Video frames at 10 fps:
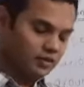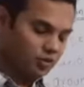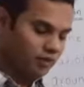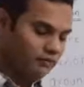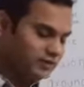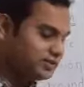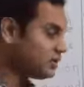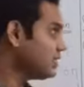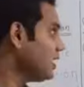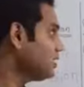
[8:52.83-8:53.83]
So
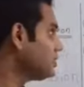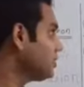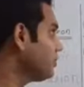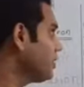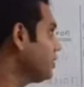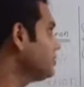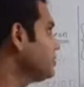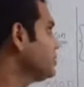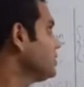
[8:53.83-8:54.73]
obviously the answer becomes